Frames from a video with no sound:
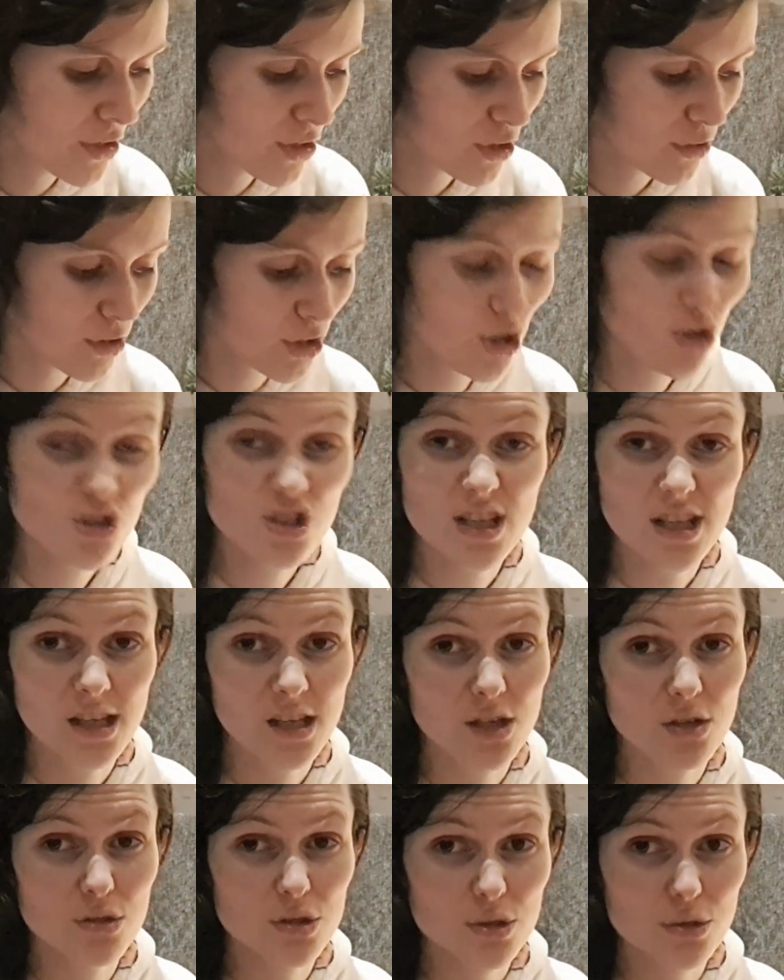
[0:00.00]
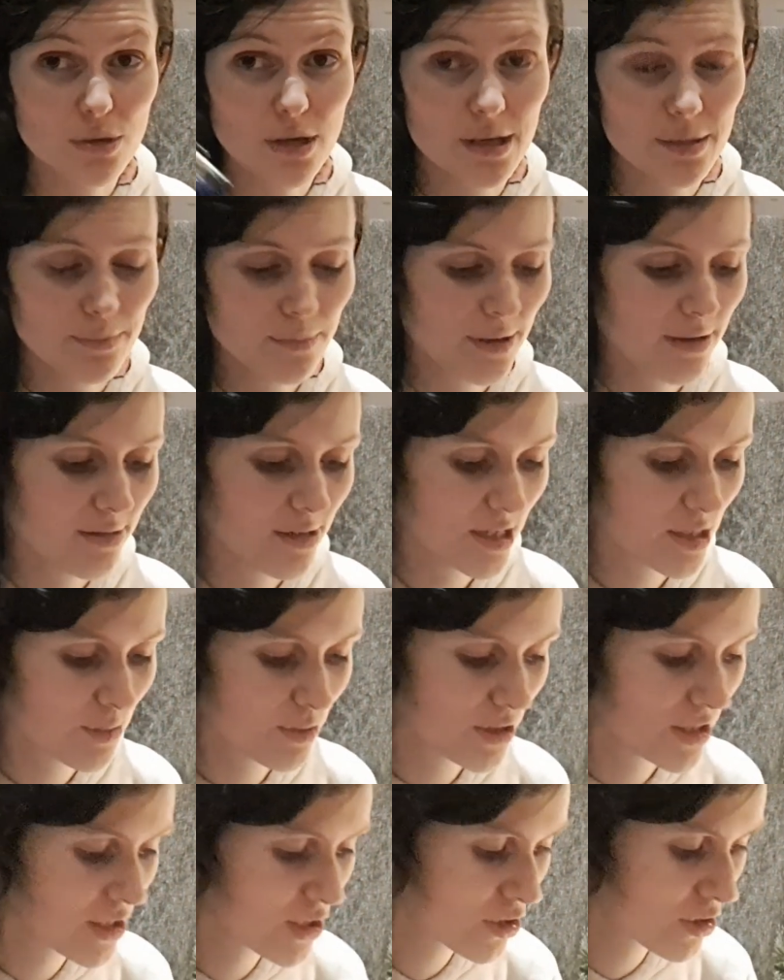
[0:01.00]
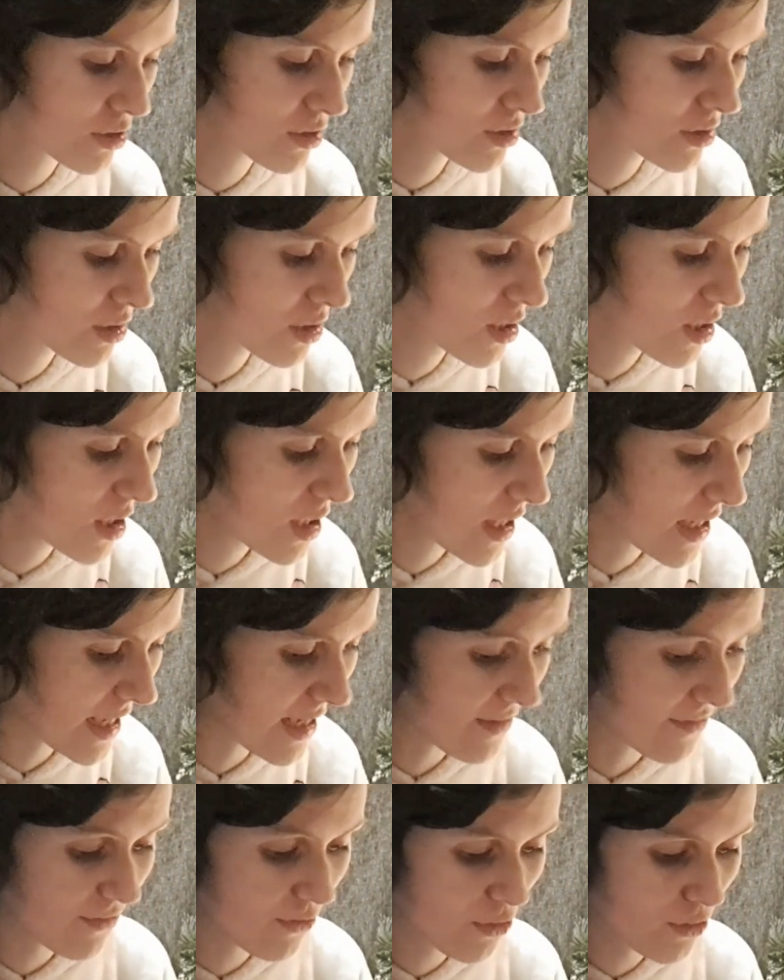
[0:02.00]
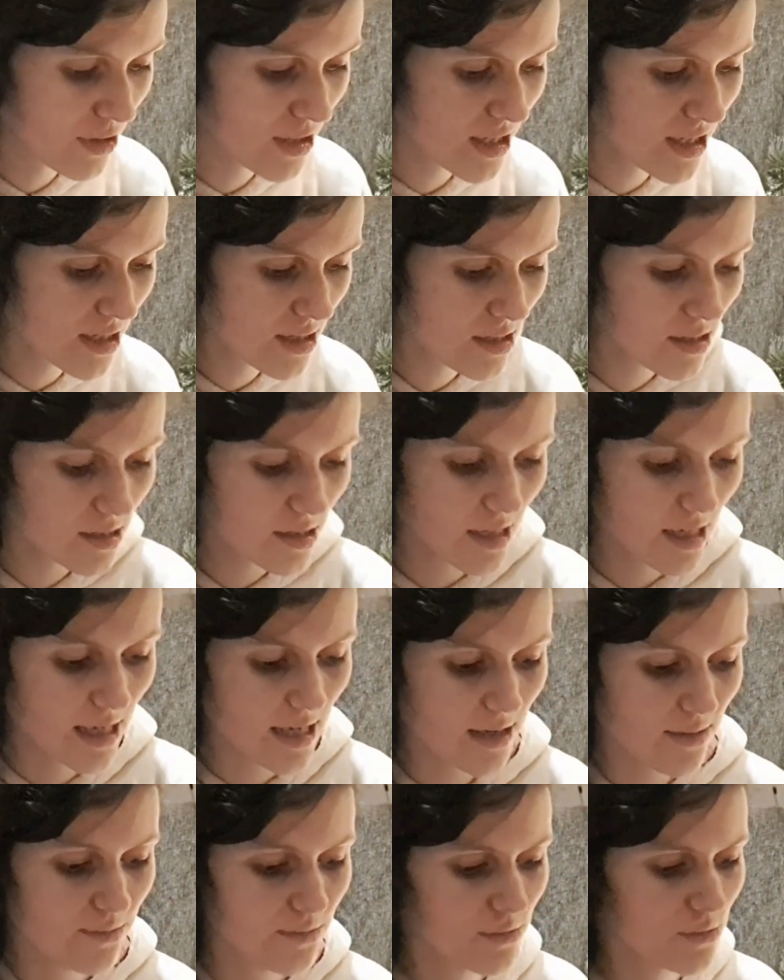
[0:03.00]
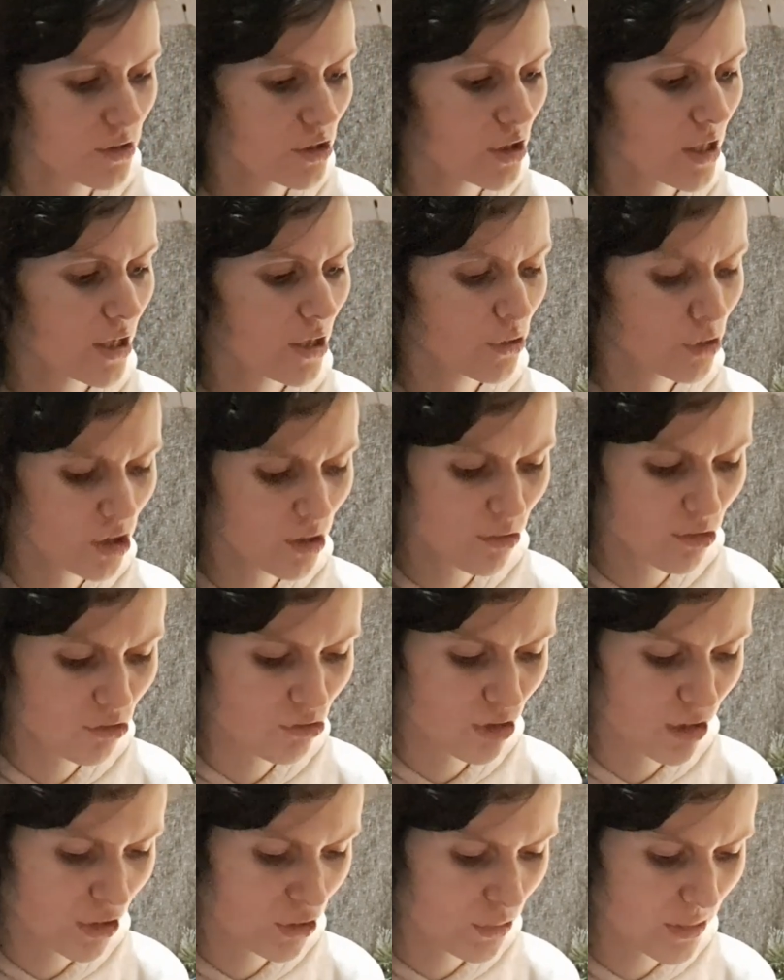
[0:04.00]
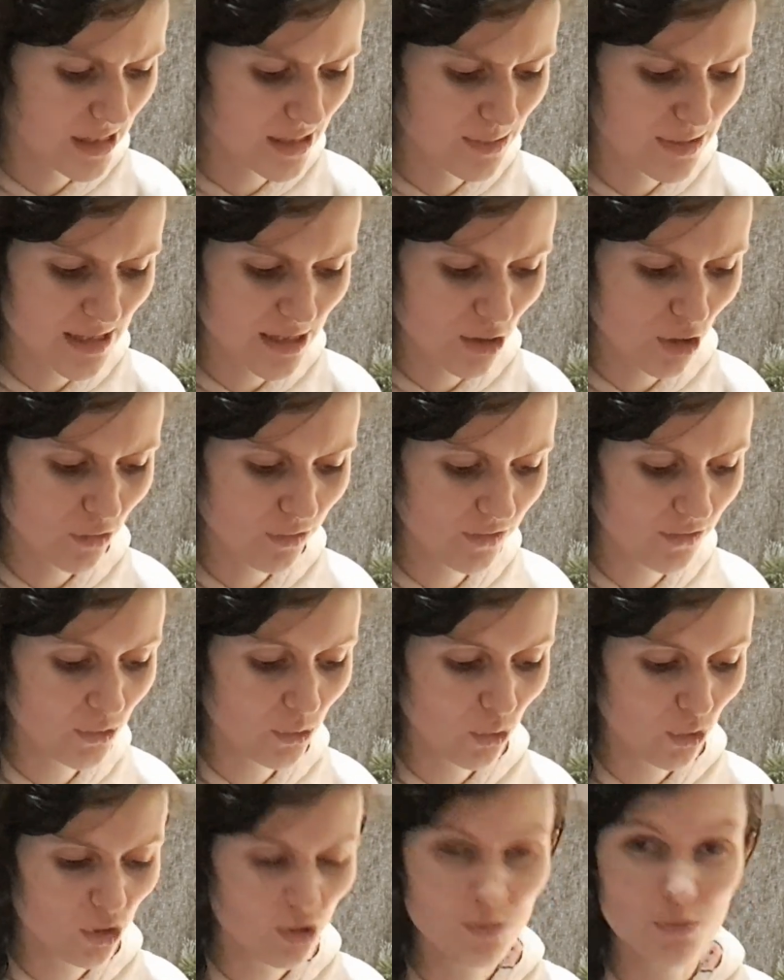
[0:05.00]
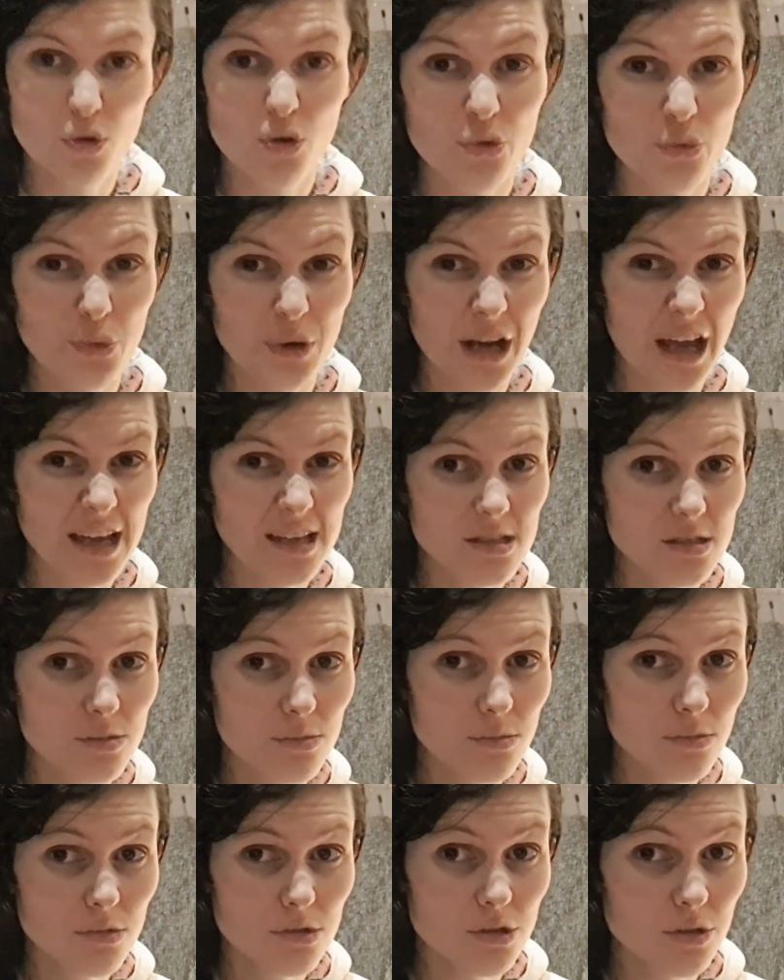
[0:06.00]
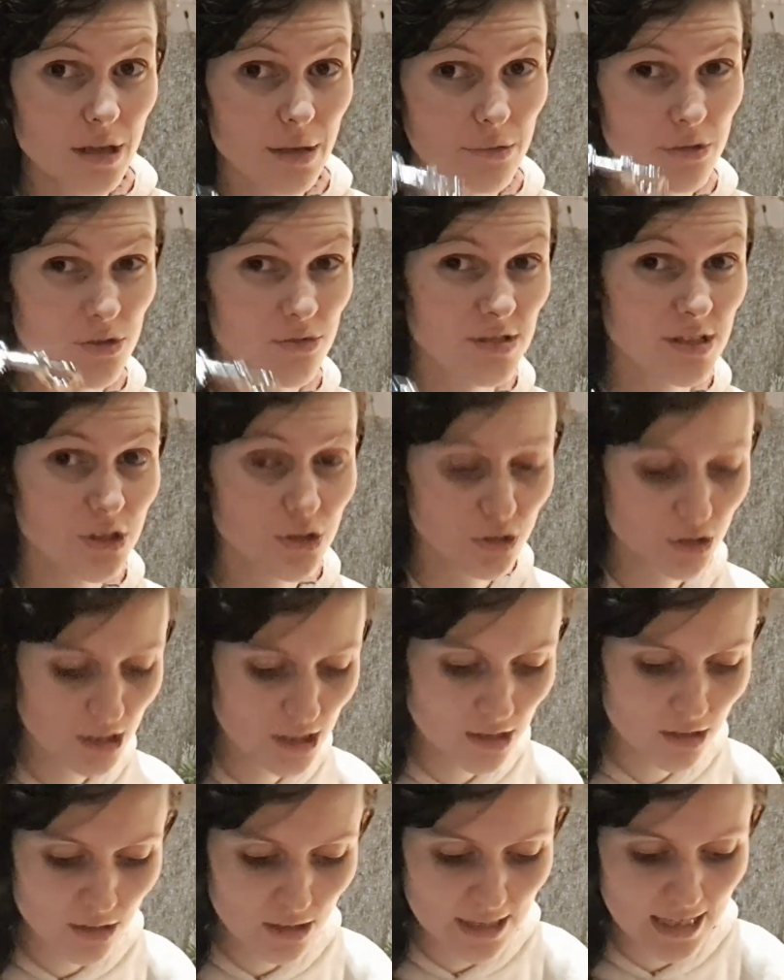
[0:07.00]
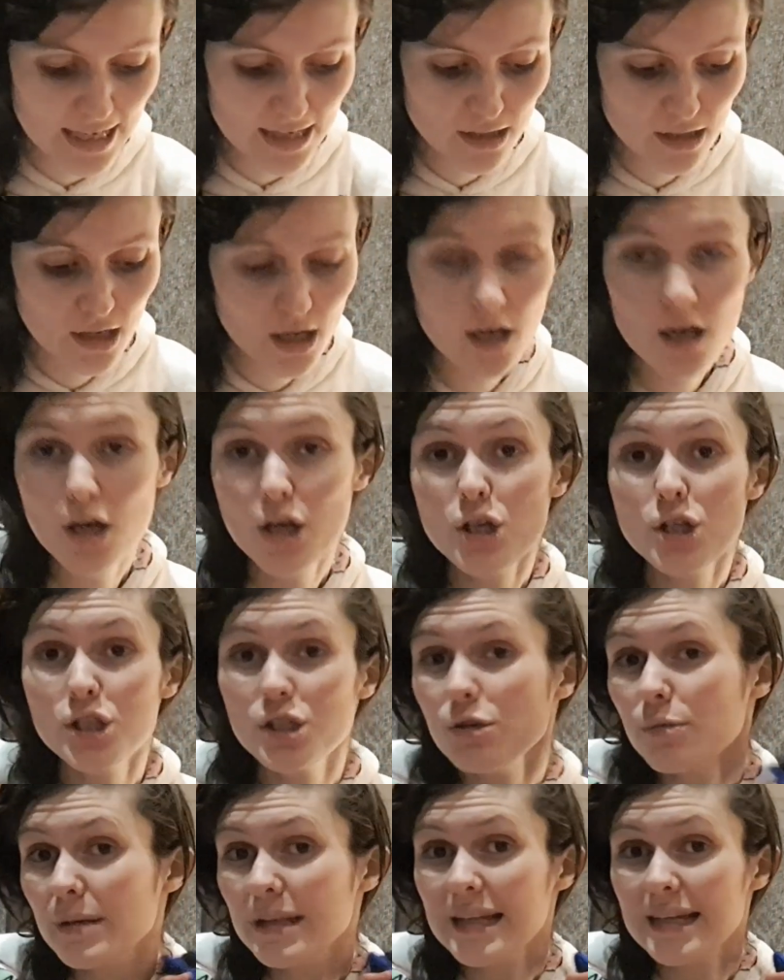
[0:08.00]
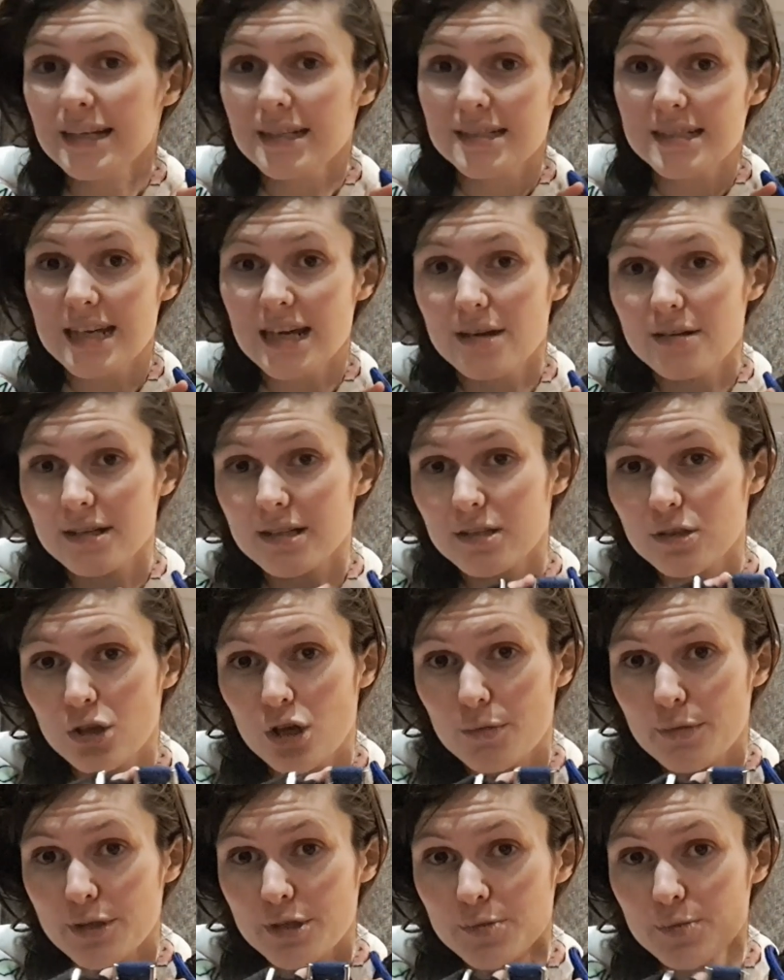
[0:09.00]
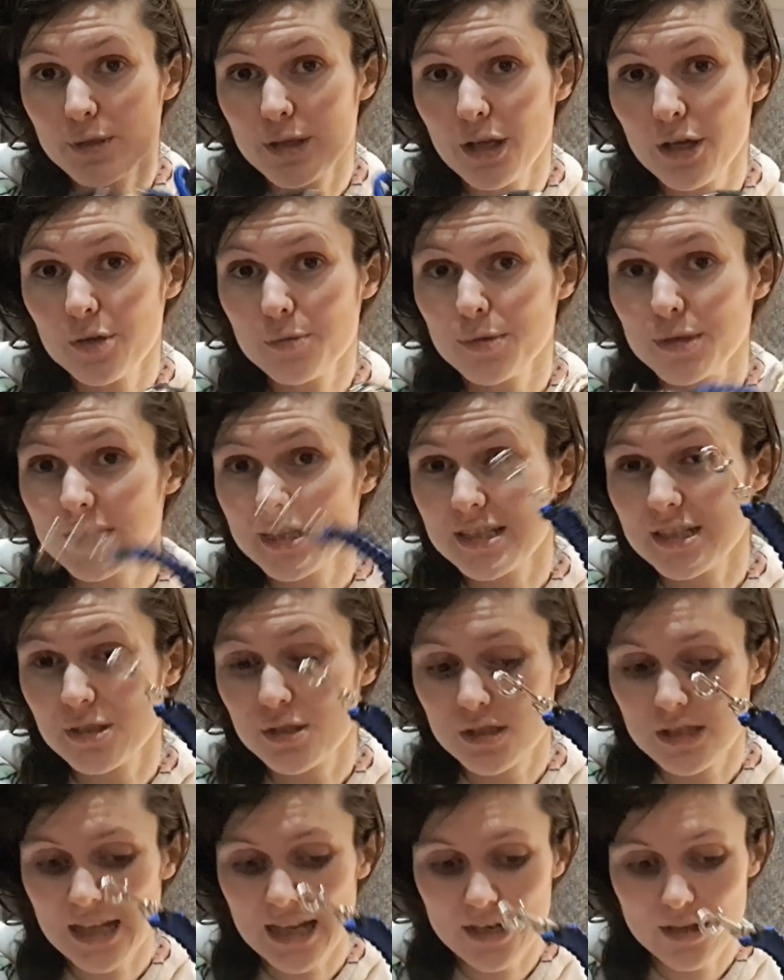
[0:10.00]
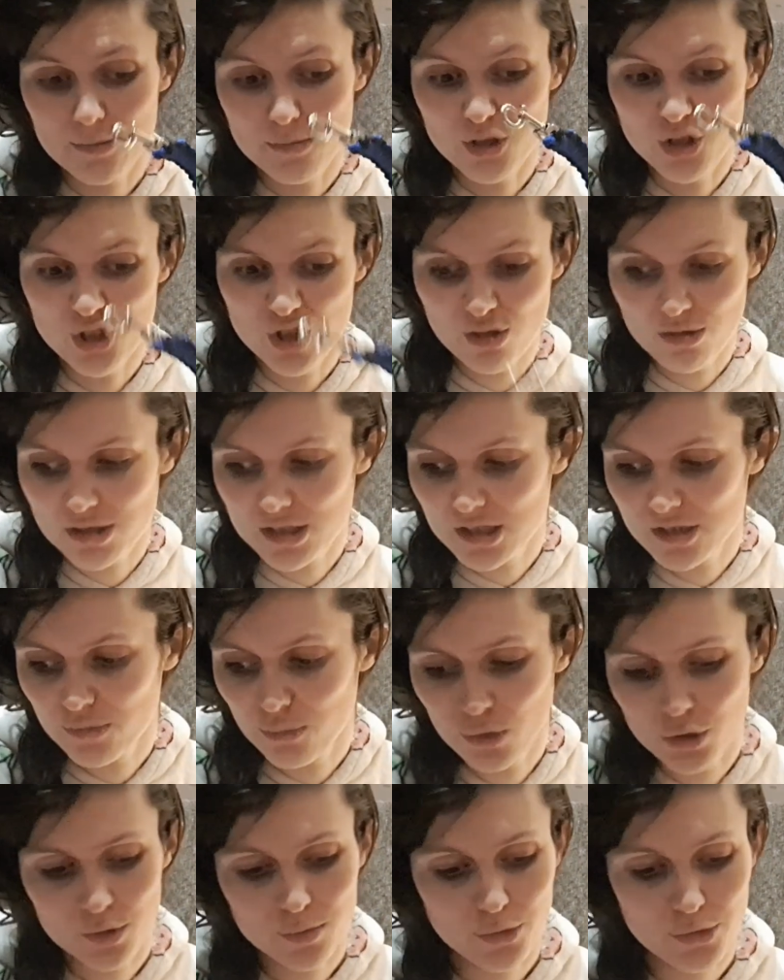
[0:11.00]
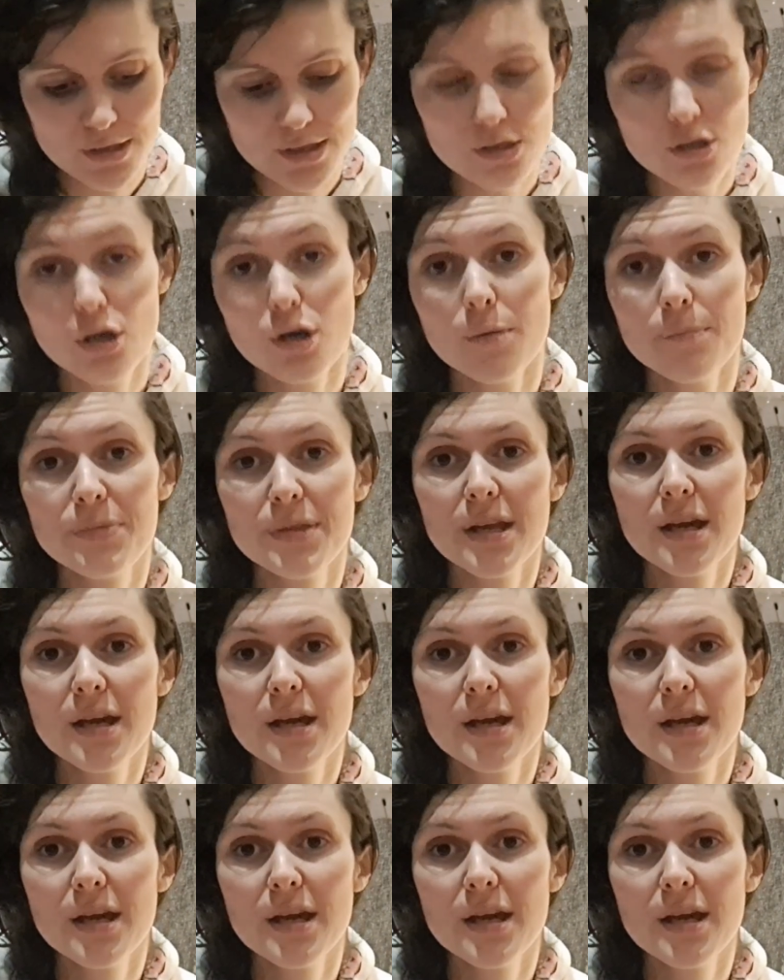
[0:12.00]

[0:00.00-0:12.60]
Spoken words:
So a huge thank you to Paradise Precision for these. I know she was running 20% off if you ordered more than one item, so that was a really good deal. Again, she'll be linked down in the comments below, but this is kind of the majority of what the boys got.